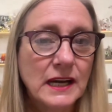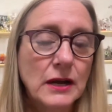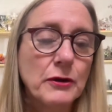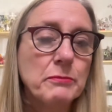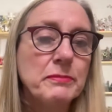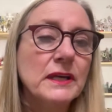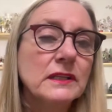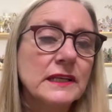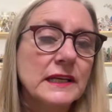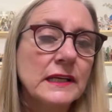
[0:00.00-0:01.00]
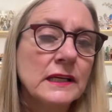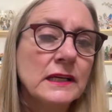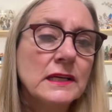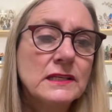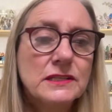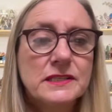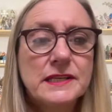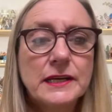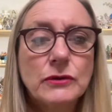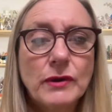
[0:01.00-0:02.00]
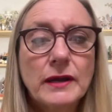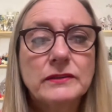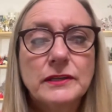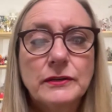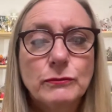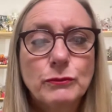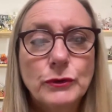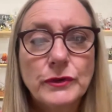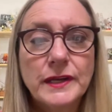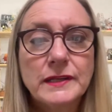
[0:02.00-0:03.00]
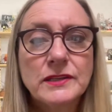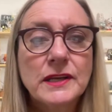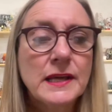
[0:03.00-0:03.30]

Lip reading: Our ability to stay grounded and rooted